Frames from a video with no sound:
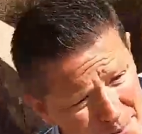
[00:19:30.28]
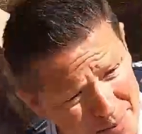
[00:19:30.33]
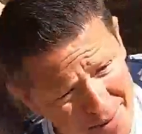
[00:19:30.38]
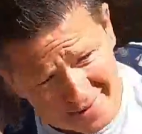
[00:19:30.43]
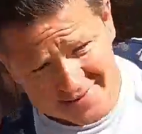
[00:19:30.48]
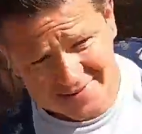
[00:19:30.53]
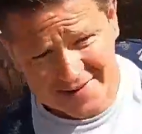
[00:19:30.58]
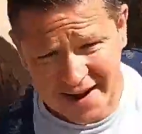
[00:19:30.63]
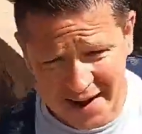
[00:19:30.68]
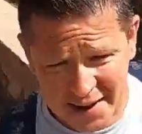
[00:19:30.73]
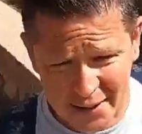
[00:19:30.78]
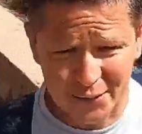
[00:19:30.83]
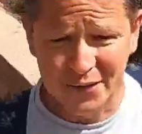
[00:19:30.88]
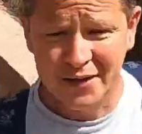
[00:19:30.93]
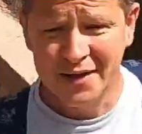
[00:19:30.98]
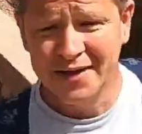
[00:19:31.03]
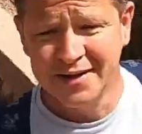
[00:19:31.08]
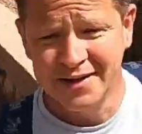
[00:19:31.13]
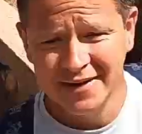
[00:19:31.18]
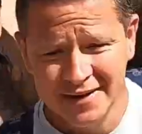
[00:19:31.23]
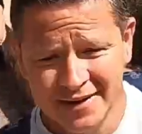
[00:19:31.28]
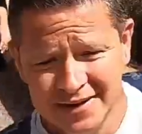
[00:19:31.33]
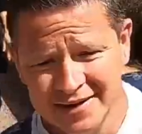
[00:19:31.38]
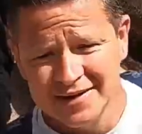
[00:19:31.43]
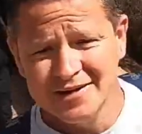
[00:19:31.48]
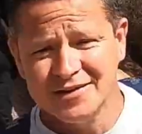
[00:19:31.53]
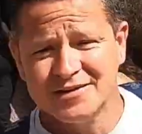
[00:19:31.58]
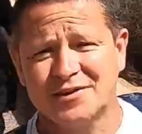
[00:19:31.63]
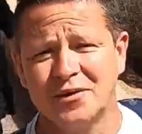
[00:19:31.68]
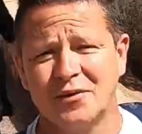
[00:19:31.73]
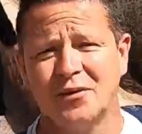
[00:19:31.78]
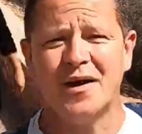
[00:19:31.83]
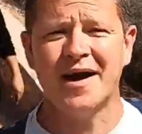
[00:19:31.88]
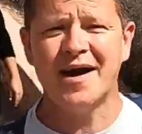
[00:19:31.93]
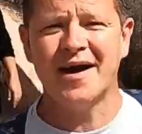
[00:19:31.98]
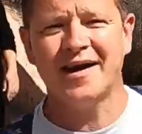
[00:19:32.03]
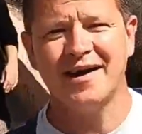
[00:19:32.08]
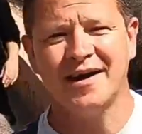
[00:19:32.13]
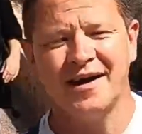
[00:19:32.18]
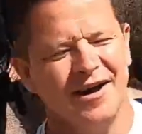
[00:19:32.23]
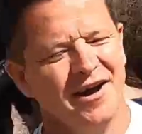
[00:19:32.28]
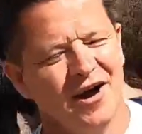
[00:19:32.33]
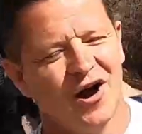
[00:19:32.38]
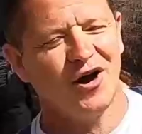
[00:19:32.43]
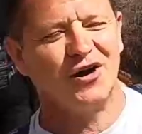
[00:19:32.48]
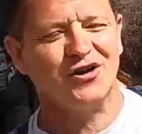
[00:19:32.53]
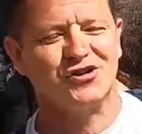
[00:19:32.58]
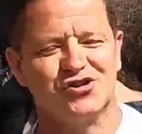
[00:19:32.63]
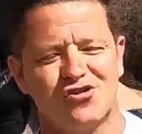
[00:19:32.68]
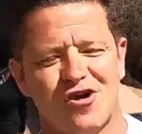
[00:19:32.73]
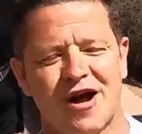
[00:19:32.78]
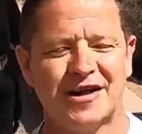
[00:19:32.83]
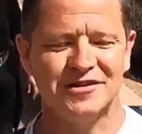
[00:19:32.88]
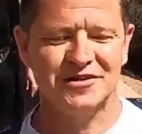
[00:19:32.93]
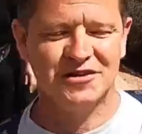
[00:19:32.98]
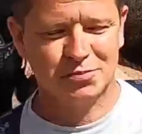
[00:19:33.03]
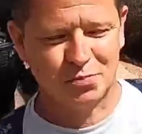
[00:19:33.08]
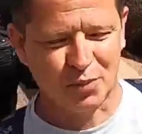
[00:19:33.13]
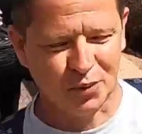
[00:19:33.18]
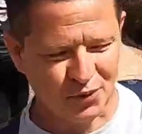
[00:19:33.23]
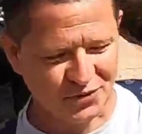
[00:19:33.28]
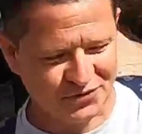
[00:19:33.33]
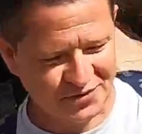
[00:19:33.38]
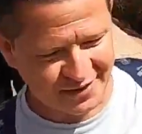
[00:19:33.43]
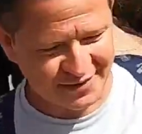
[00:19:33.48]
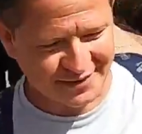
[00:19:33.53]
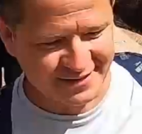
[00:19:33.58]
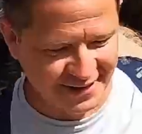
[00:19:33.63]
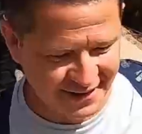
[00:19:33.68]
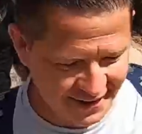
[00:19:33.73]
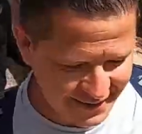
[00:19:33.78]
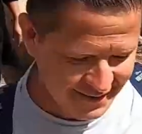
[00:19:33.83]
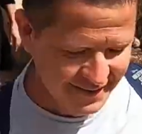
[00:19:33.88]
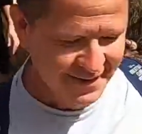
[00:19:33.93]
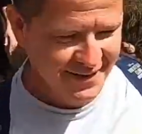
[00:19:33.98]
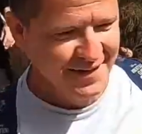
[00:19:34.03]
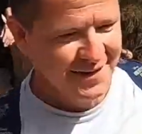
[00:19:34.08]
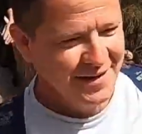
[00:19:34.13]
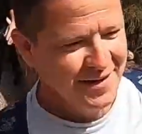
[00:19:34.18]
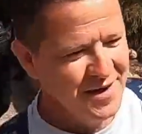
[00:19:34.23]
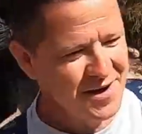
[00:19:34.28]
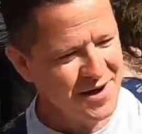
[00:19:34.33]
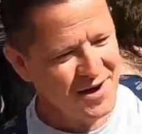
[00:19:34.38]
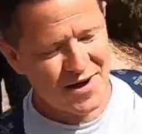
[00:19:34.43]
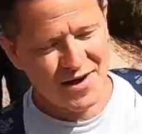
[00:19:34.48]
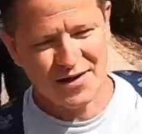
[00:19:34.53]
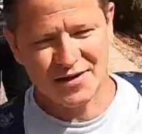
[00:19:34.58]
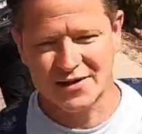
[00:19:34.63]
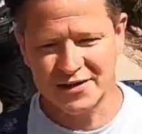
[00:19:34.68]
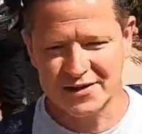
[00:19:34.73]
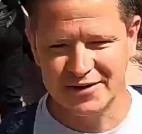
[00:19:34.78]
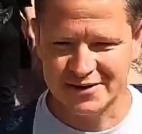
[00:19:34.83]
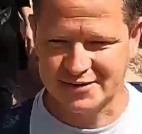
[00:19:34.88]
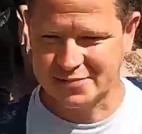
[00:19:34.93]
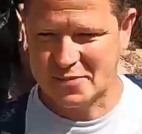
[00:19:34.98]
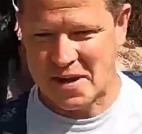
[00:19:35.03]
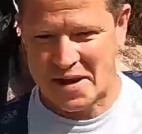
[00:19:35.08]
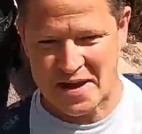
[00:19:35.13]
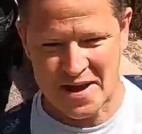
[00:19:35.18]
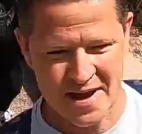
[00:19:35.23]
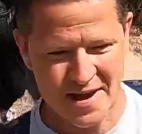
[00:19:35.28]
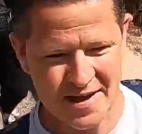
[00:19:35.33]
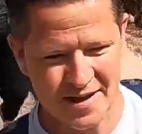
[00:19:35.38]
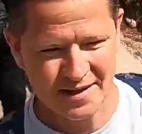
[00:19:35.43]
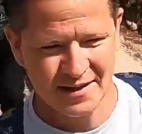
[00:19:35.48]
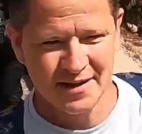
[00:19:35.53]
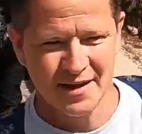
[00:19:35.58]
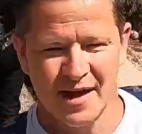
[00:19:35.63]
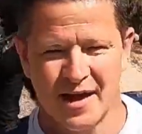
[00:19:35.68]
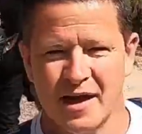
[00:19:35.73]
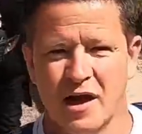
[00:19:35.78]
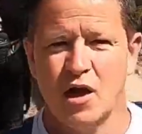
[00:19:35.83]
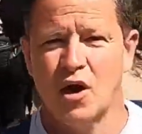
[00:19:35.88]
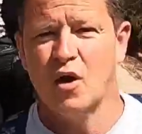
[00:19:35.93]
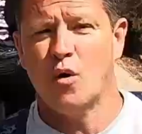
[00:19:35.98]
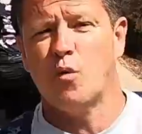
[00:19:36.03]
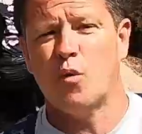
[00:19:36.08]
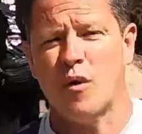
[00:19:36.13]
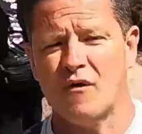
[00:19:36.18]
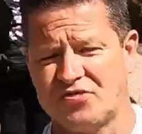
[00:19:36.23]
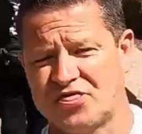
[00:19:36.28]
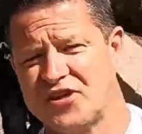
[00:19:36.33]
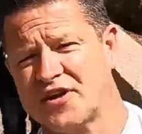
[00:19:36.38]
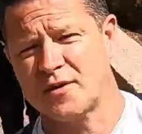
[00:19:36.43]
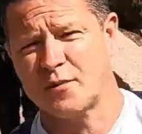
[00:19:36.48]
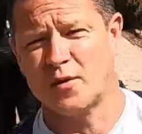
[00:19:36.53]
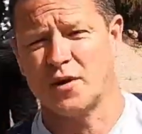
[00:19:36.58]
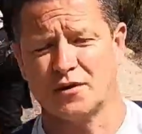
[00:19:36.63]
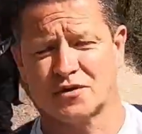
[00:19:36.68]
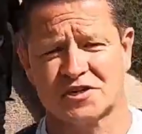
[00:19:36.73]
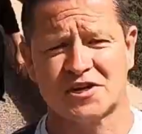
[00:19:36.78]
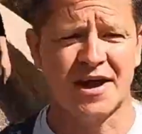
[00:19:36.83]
back down to where our transport is. Oh goodness me. One thing I will